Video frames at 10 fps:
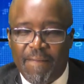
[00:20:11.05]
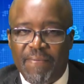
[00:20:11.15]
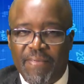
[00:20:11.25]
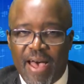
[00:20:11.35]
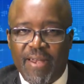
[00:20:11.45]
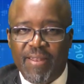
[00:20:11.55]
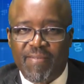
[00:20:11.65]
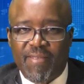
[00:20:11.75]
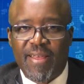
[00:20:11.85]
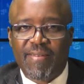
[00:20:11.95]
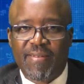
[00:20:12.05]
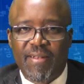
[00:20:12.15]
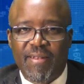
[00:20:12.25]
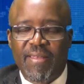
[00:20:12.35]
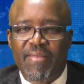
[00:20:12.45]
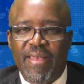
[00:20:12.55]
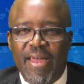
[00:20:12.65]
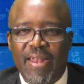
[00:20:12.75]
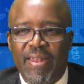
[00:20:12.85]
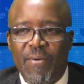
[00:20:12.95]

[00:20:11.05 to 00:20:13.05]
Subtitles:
that decision, then